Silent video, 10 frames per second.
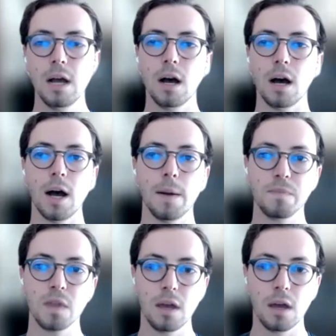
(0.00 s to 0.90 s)

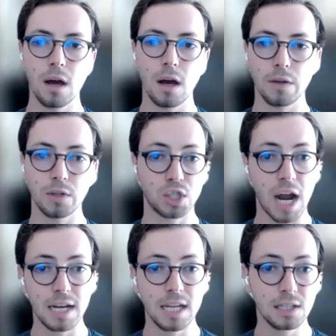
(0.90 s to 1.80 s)
The
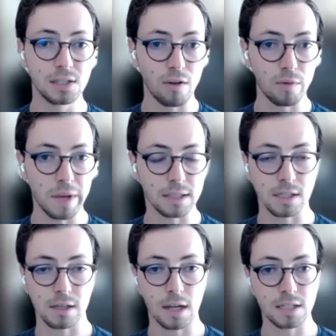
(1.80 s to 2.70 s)
Chinese government
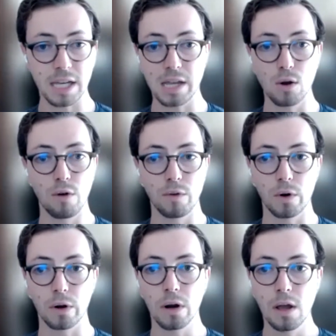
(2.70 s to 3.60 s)
taking
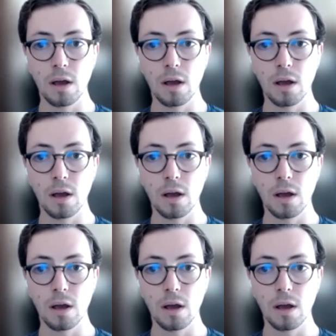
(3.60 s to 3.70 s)
over